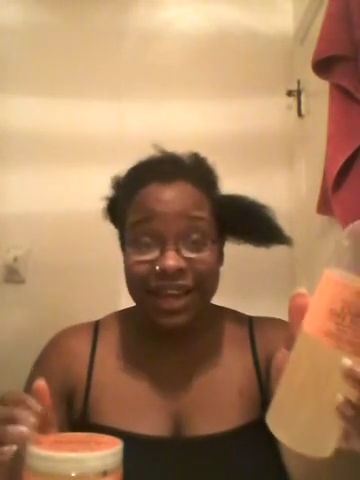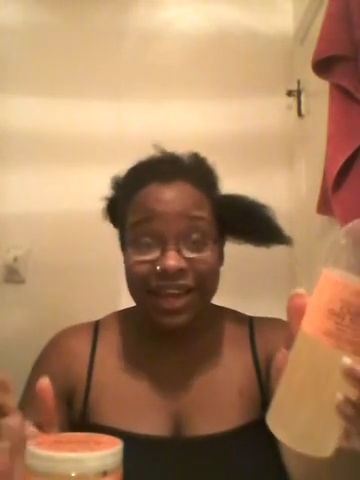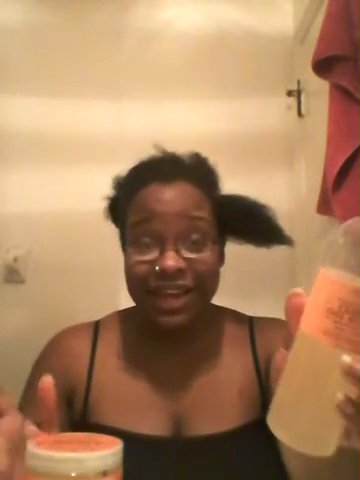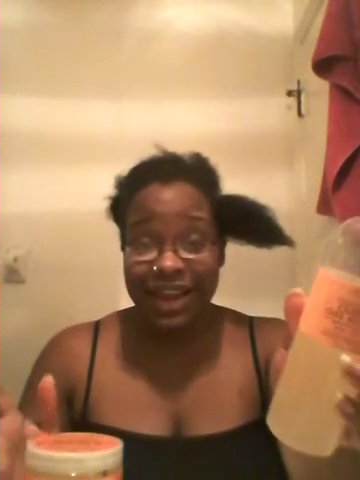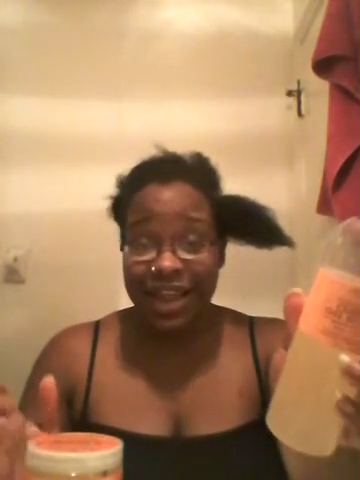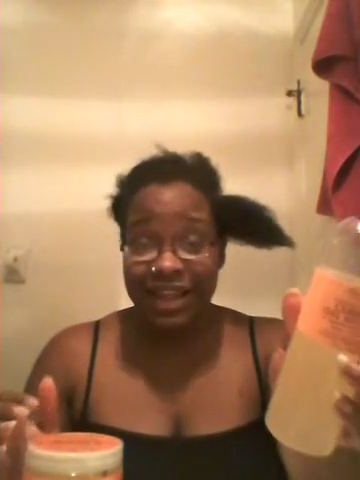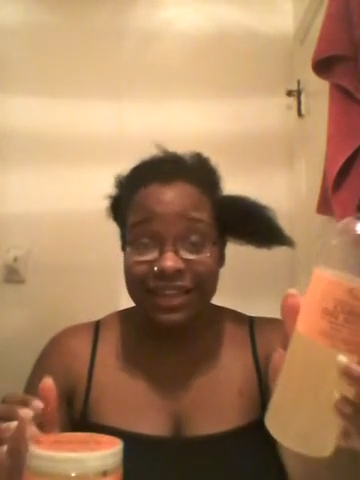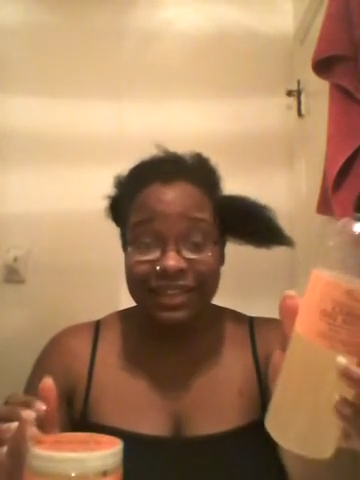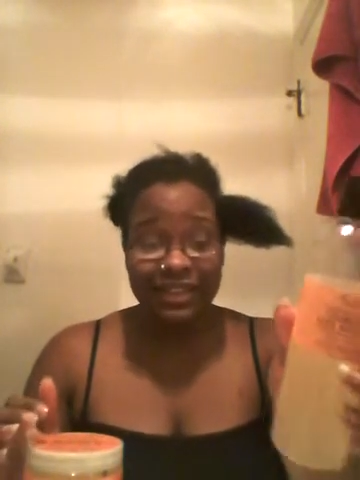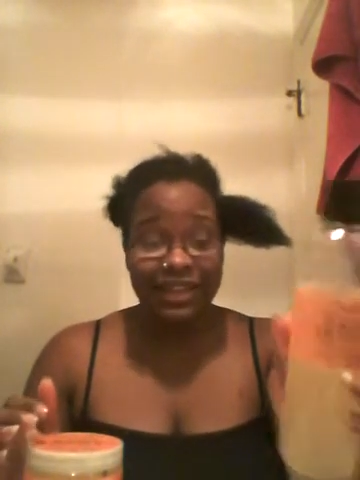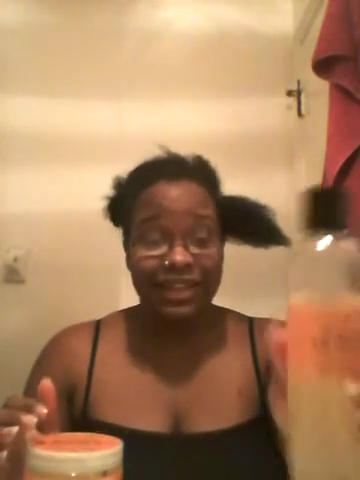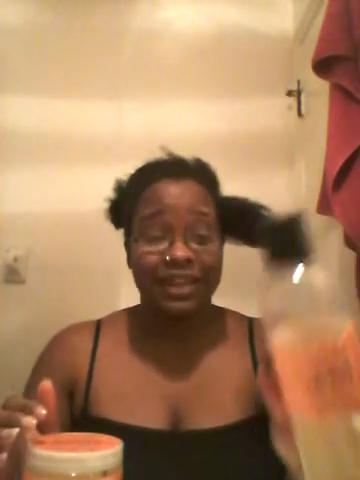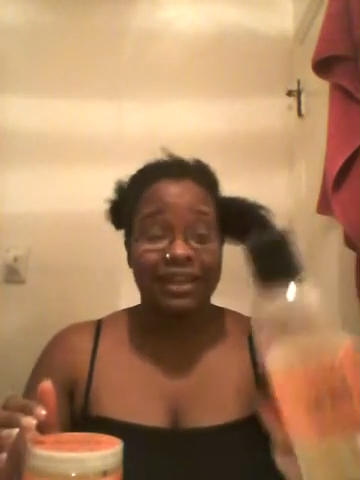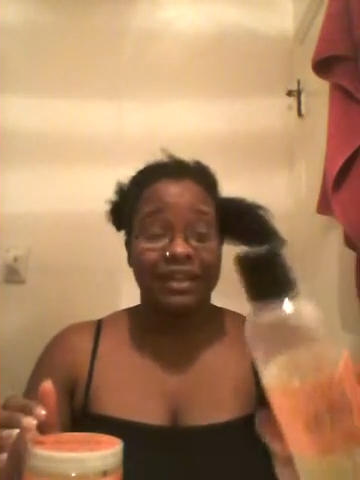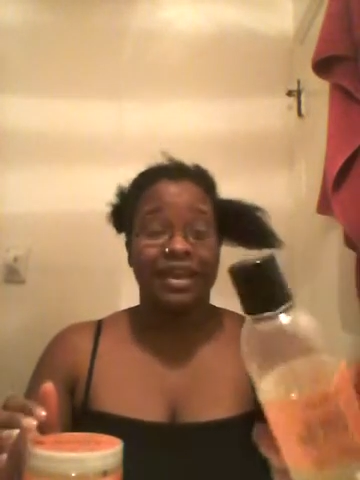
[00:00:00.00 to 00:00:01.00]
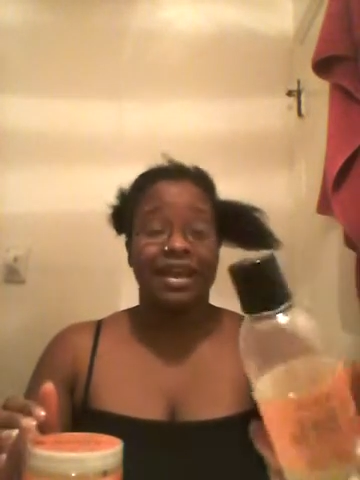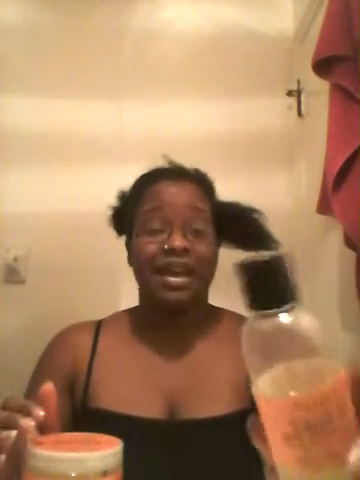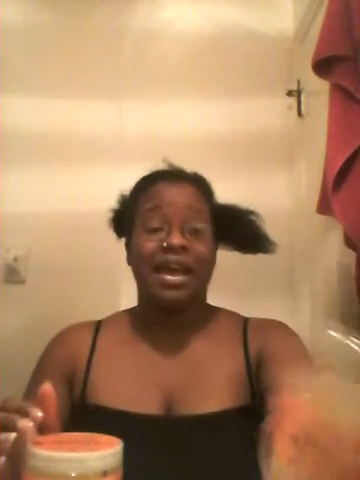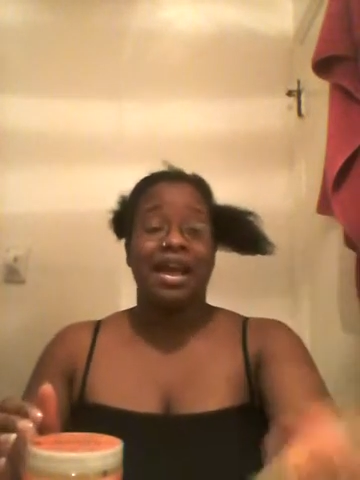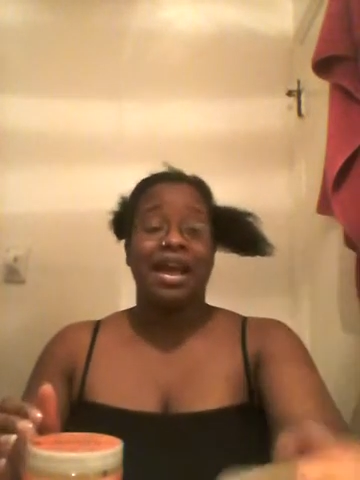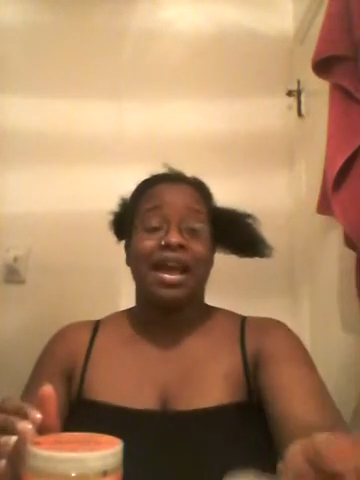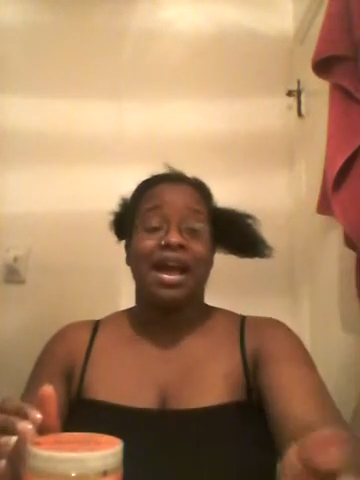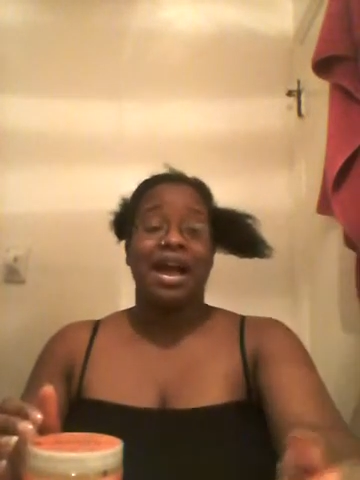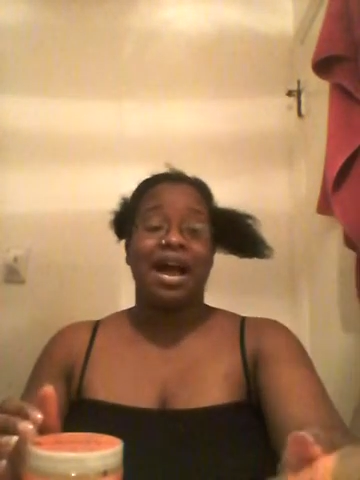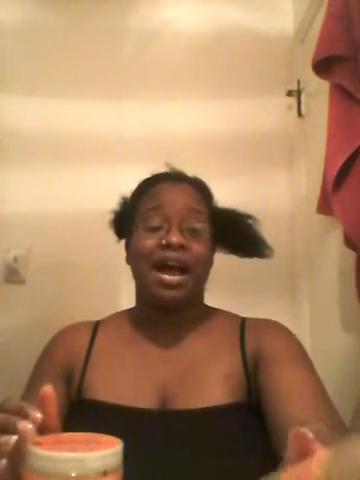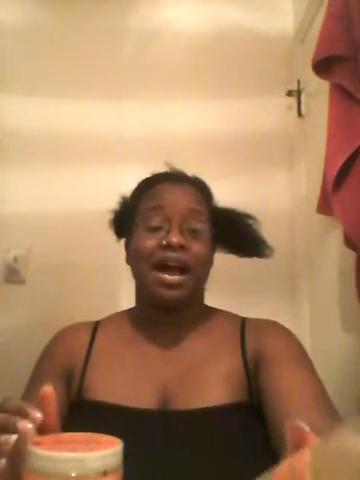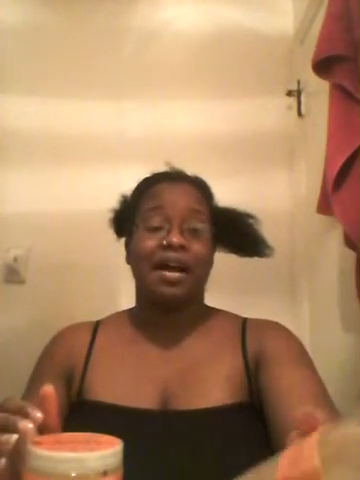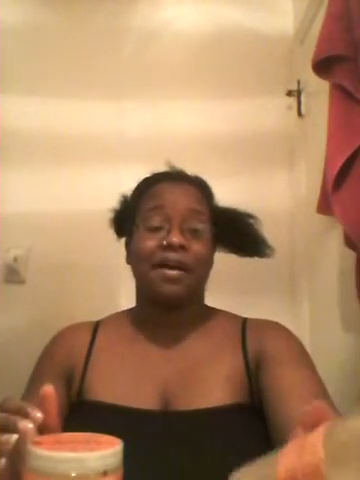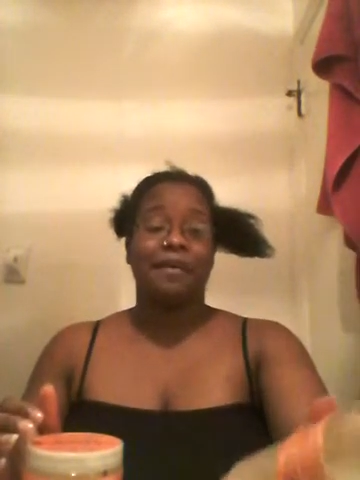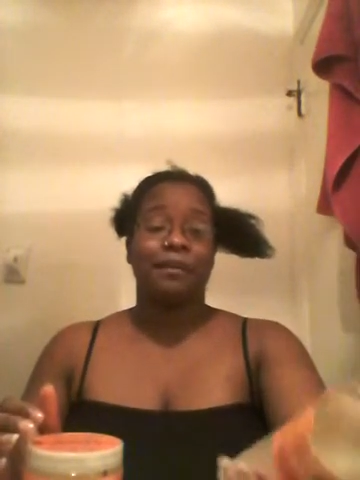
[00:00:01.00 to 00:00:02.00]
and nasty.
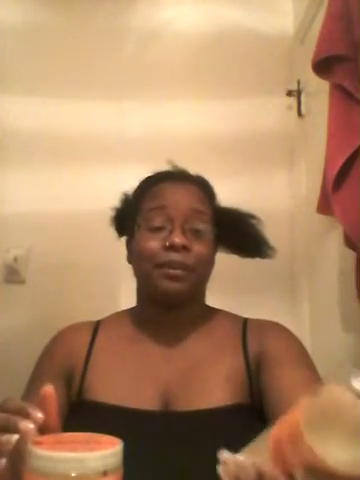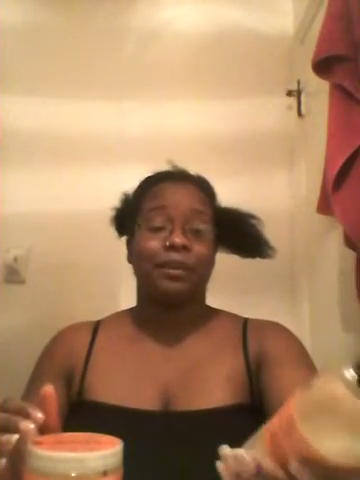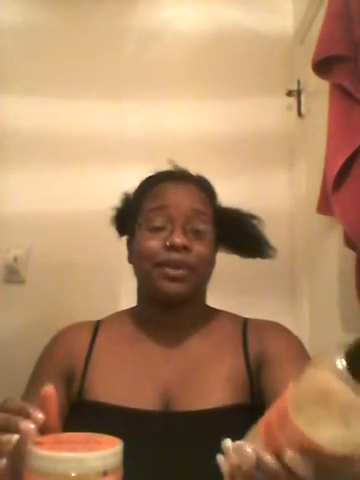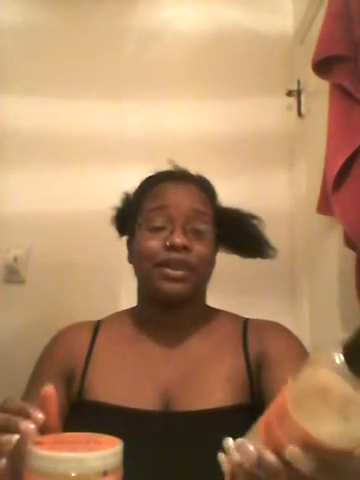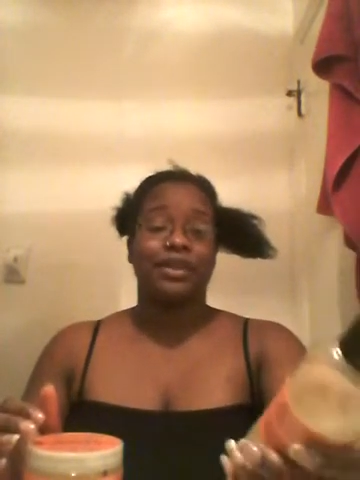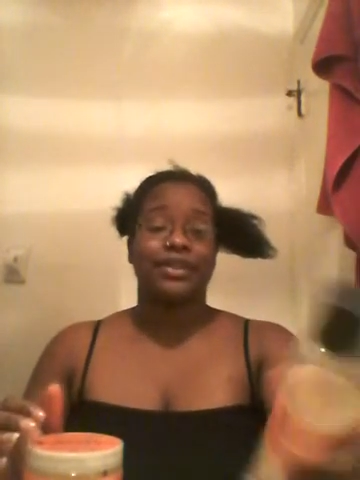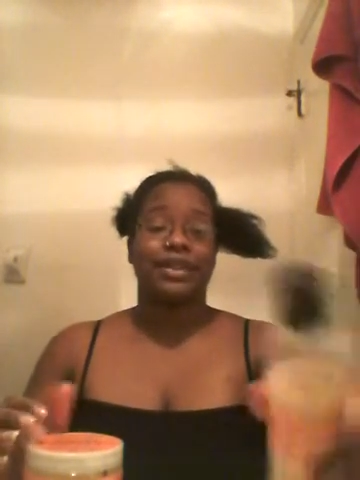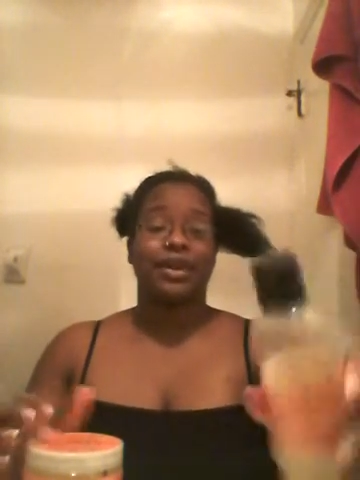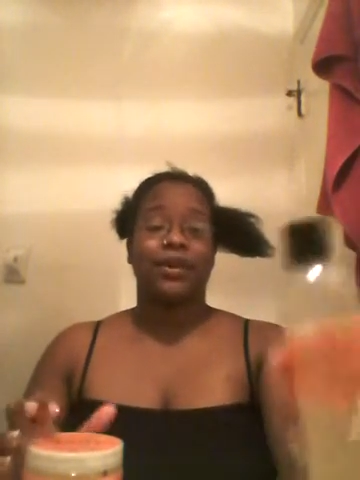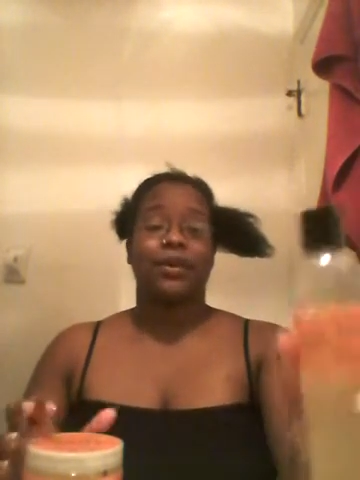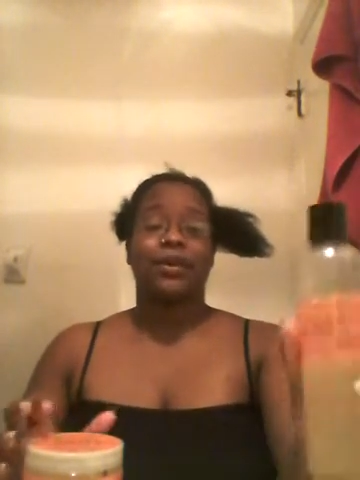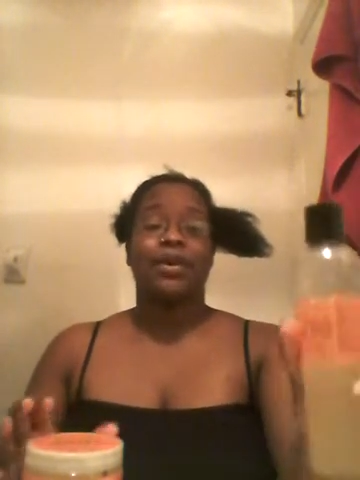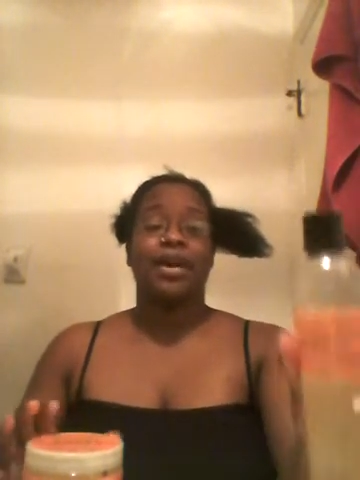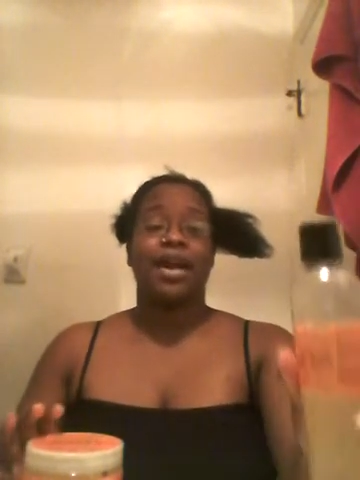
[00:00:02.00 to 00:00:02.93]
So